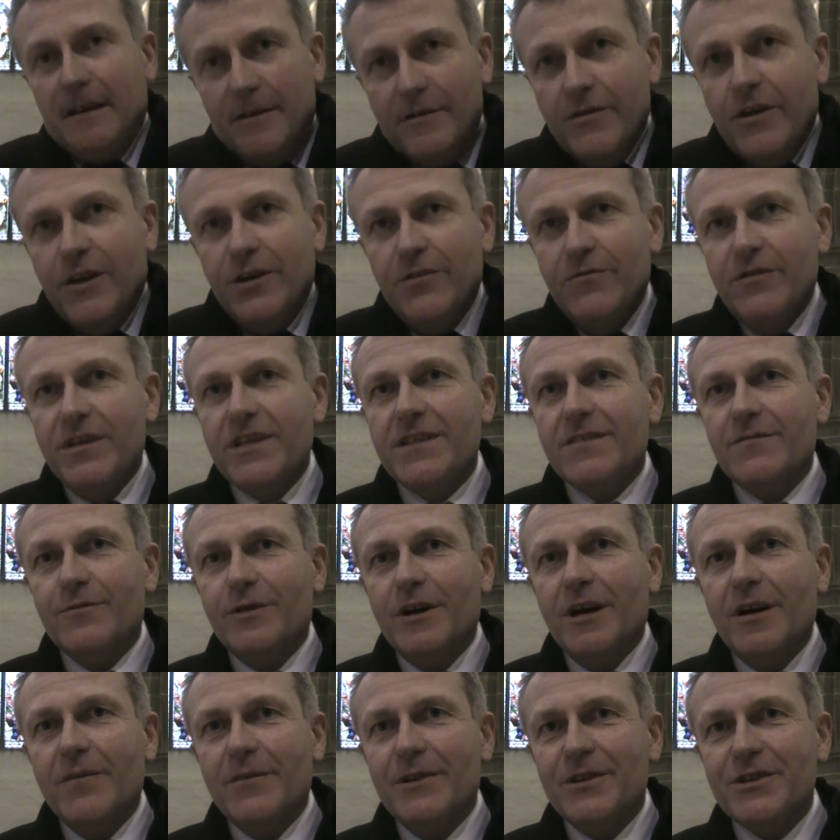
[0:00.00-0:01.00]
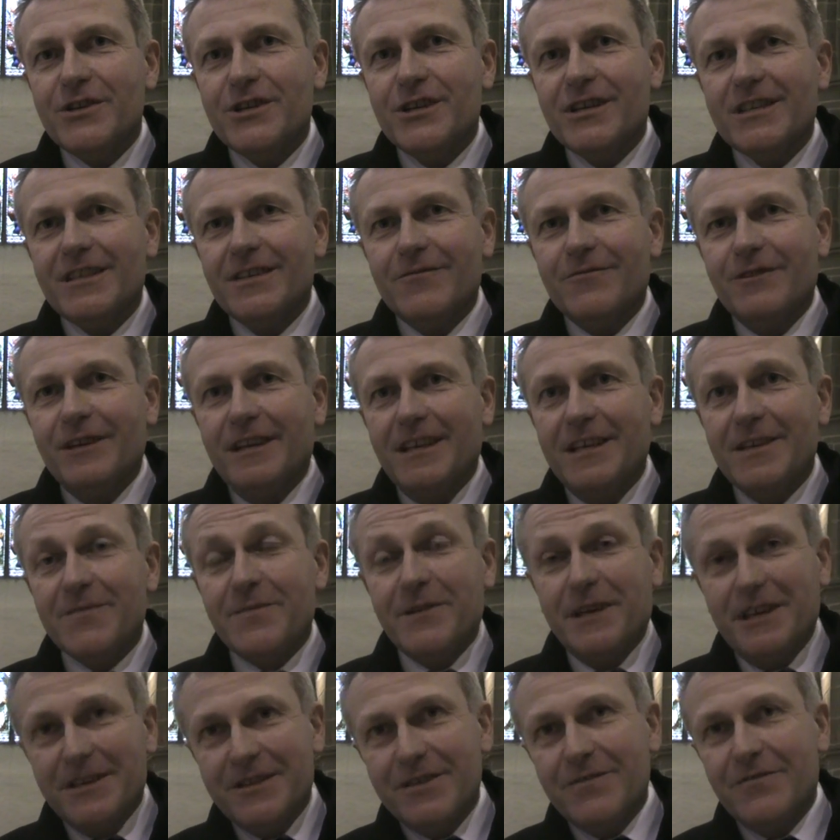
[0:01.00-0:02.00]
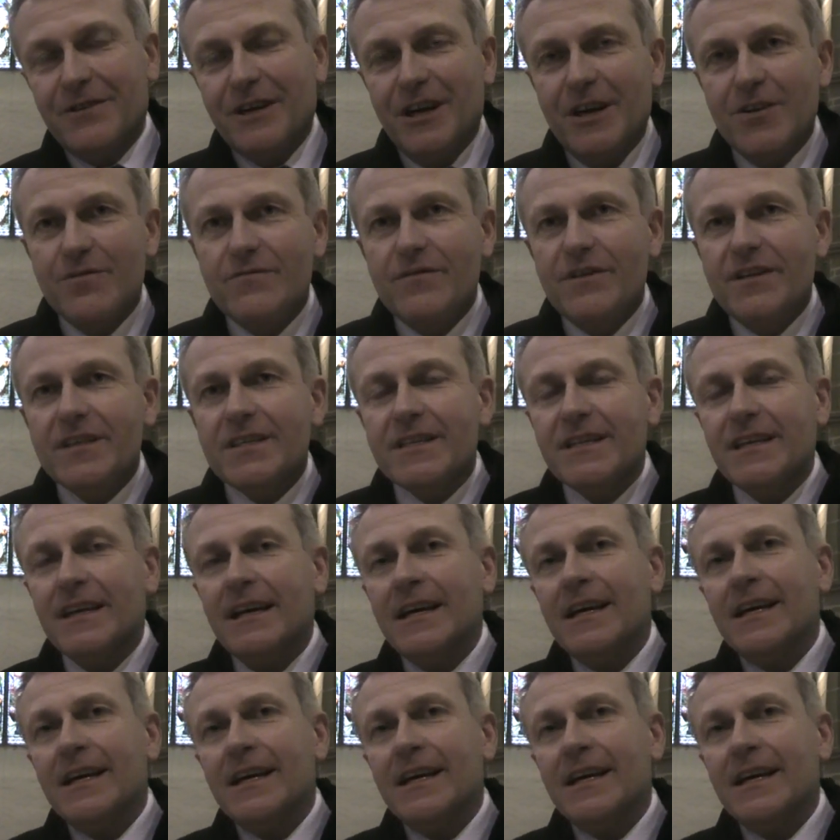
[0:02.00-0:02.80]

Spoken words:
The only reason why I'm in Jersey really is because of COVID.